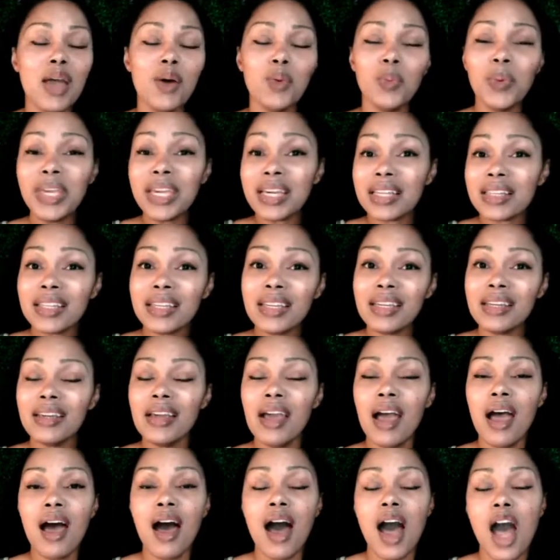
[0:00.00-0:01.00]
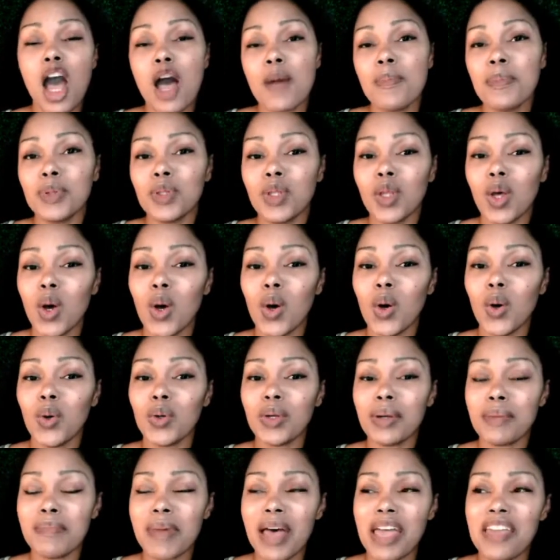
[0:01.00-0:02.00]
weekly
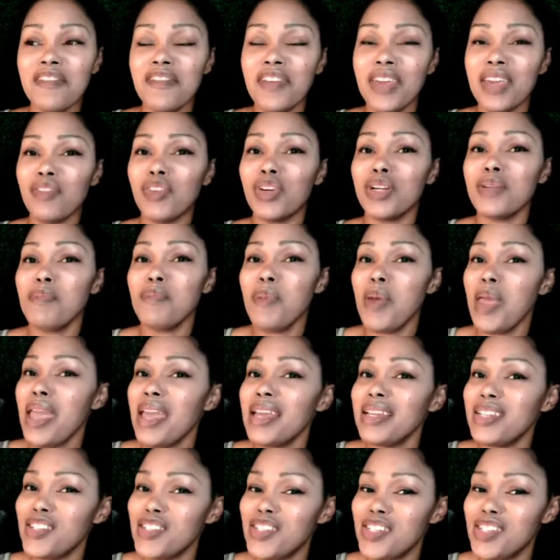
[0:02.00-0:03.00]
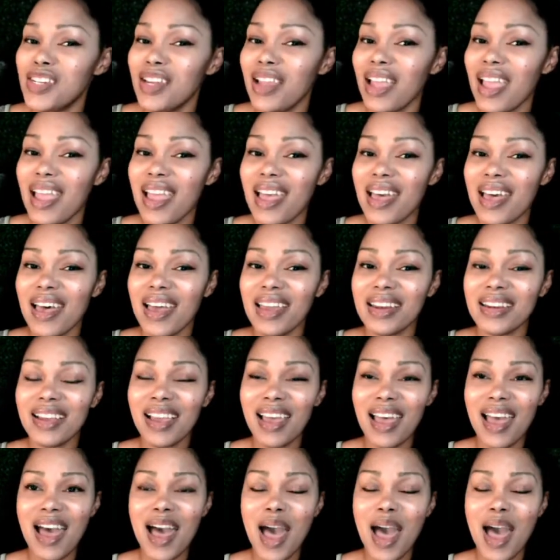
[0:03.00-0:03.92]
upload my favorite pitch and